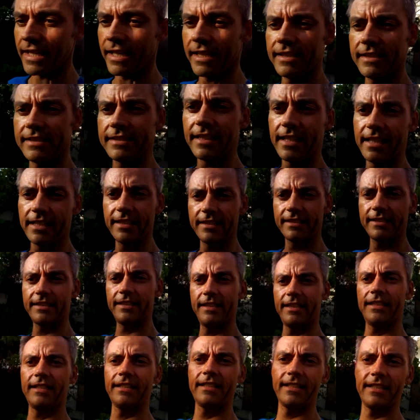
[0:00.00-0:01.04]
I decided
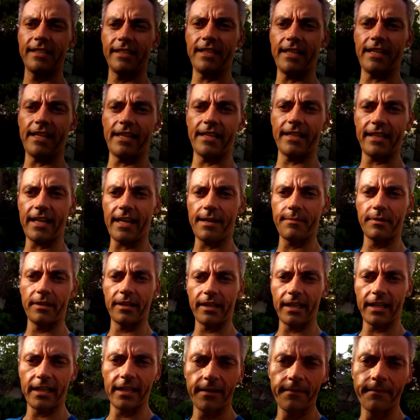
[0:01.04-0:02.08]
to get out the
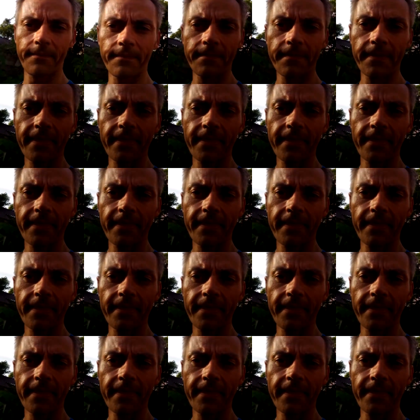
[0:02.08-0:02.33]
camera again